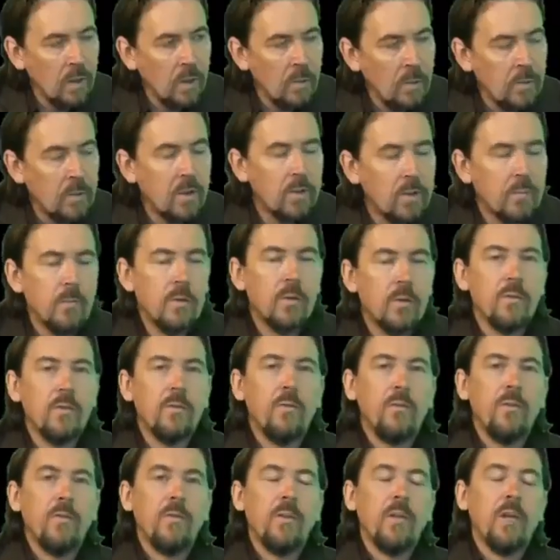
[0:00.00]
Because if
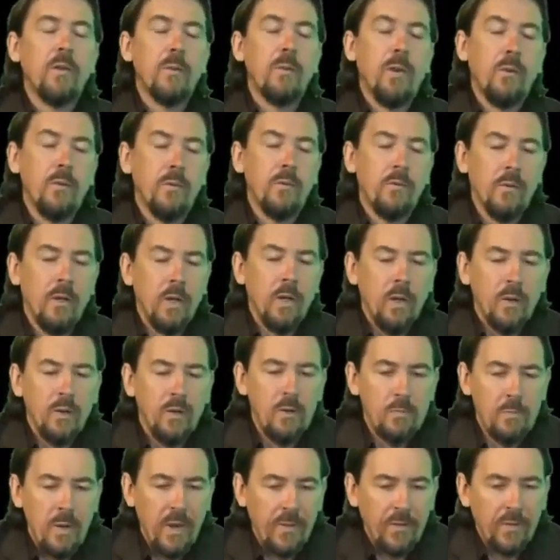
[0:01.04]
you think about it, the
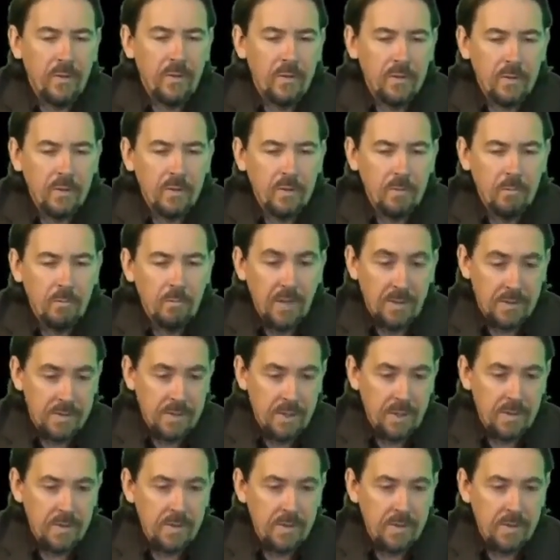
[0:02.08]
method, let's say